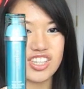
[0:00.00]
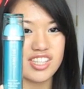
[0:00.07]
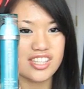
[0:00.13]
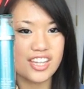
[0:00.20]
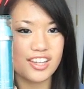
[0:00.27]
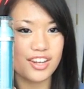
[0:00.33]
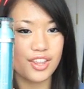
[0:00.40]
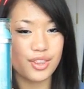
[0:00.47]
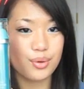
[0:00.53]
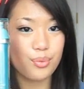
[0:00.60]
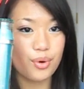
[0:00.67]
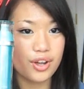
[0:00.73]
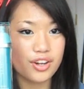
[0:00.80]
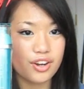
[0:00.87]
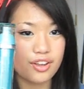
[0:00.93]
just another
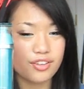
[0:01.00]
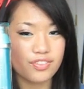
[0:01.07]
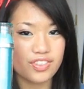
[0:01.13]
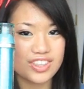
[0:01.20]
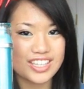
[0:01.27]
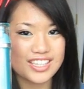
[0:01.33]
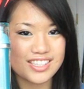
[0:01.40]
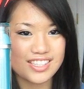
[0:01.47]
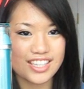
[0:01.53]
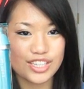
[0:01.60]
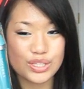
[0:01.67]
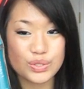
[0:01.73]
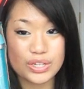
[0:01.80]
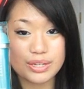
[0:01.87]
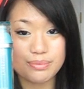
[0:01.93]
one of the
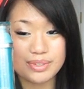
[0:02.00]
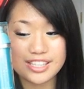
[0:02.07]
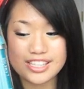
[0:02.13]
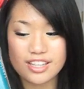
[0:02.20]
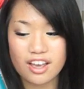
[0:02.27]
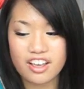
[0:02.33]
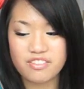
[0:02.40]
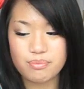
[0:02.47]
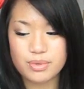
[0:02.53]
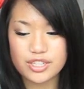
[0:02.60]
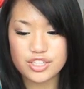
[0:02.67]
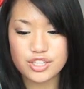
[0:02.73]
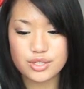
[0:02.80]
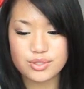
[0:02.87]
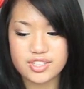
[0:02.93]
skin treatments that I've
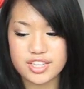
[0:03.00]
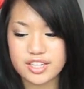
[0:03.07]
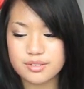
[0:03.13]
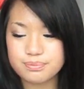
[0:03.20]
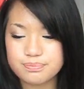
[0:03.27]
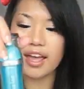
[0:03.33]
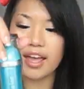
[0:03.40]
been using,